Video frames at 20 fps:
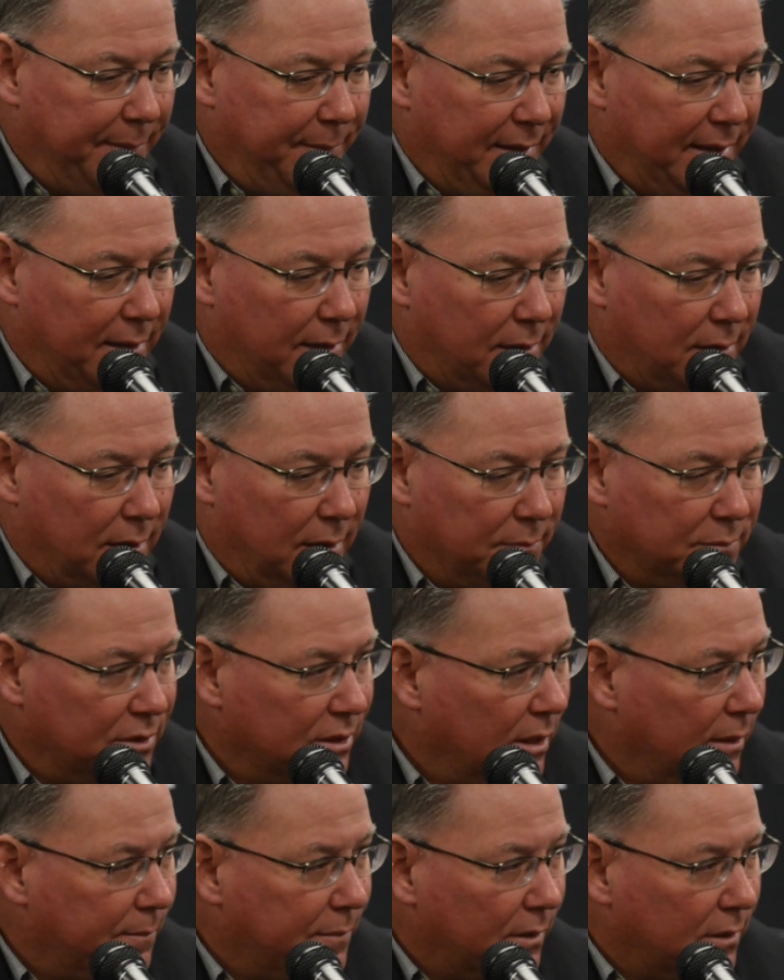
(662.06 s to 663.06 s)
give me the
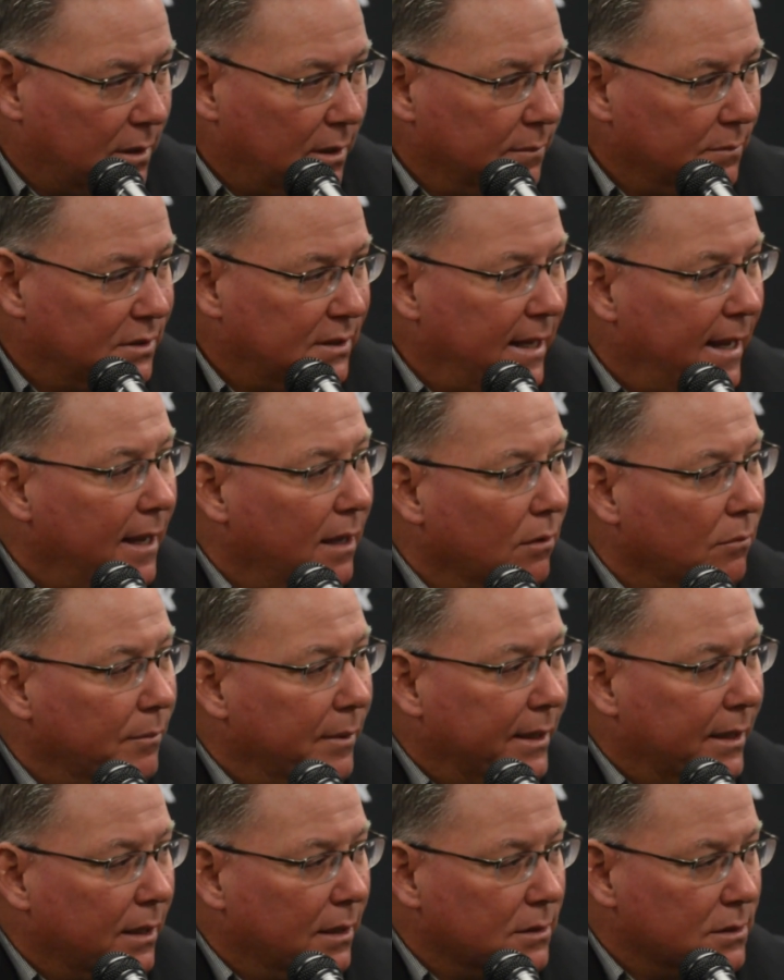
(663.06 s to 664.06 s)
thumbs up or thumbs down,
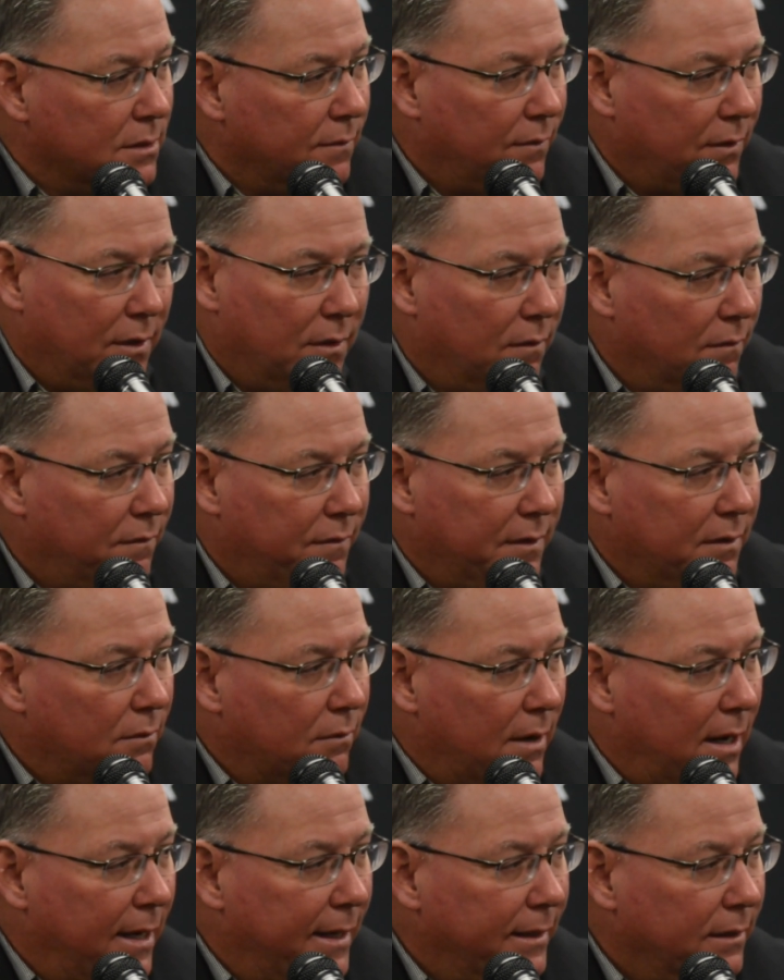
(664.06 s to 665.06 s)
because if you don't feel
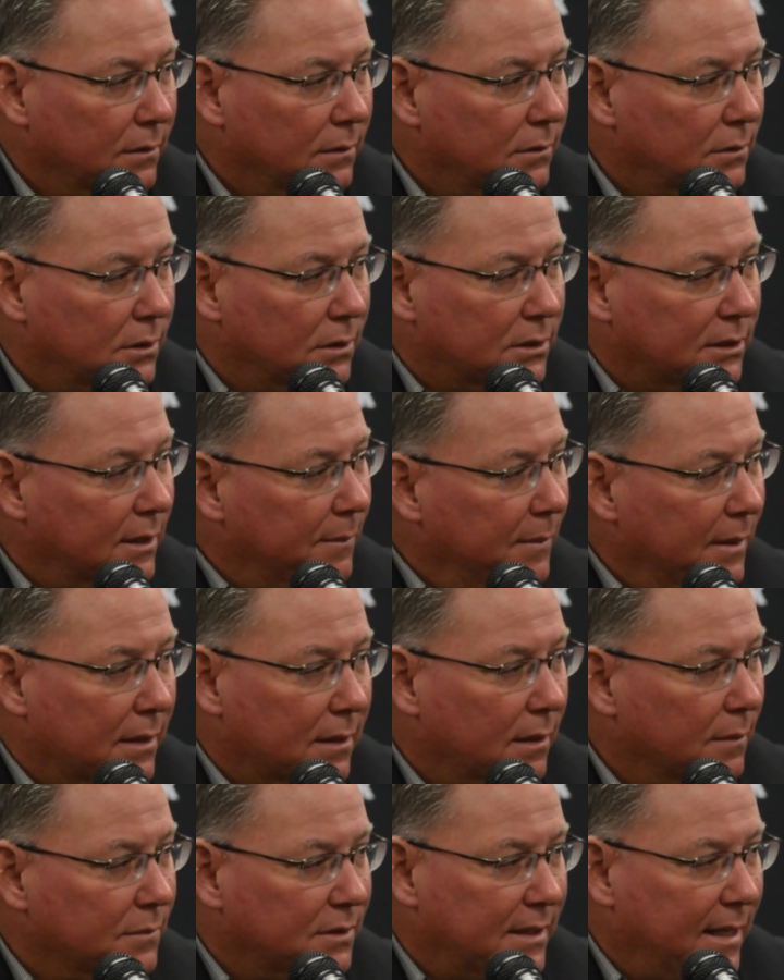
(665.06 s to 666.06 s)
right, just give me
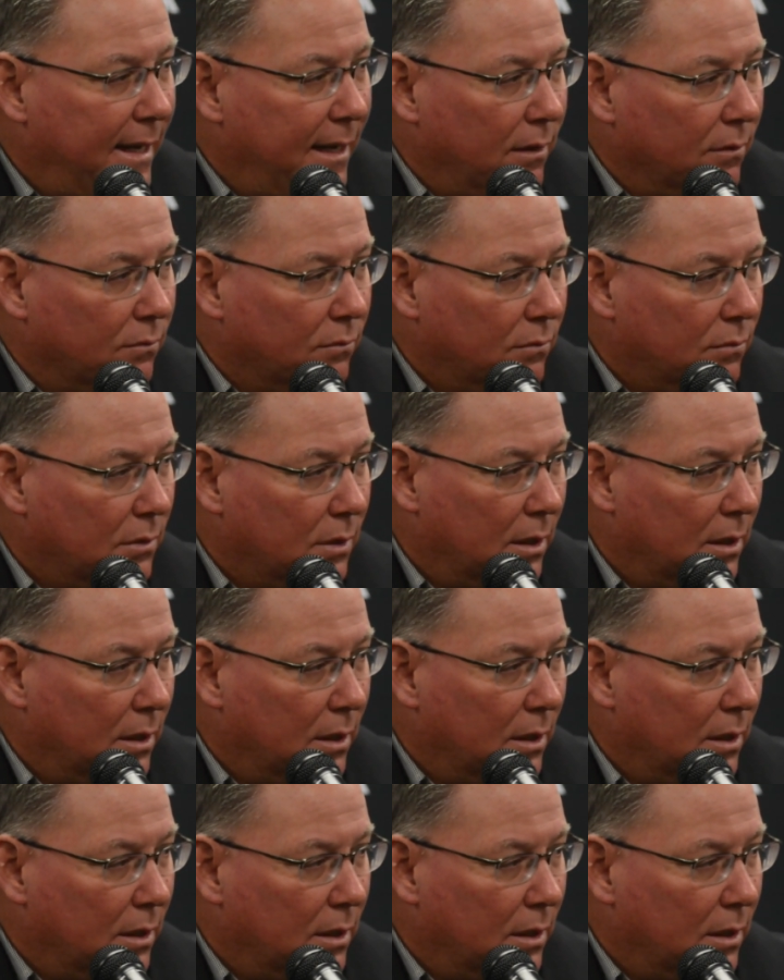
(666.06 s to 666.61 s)
thumbs down.